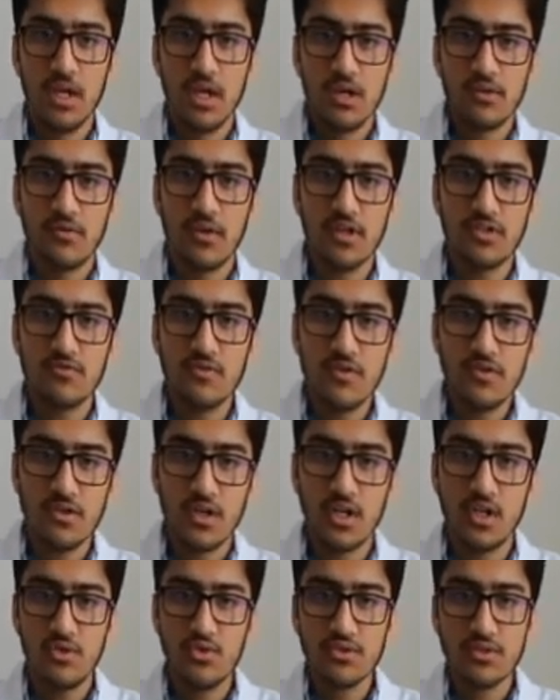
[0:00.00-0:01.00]
Phosphates are
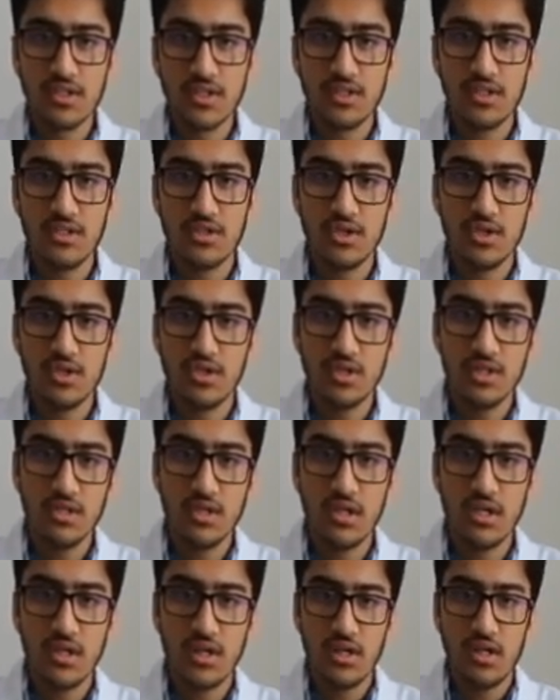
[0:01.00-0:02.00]
used in detergent
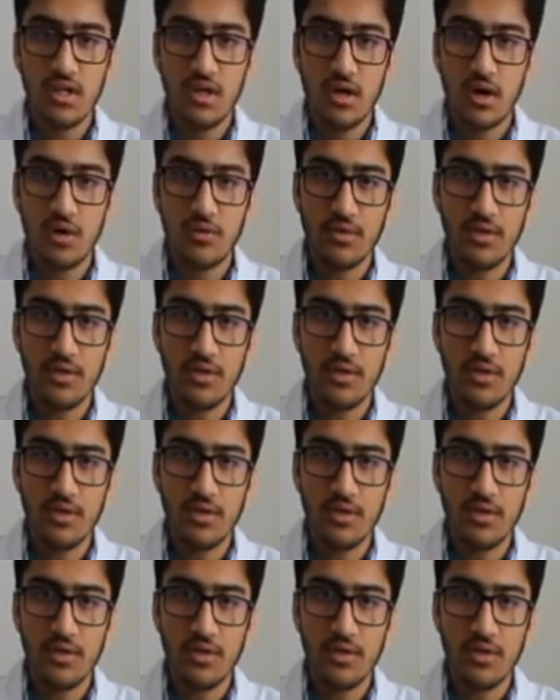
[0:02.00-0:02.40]
are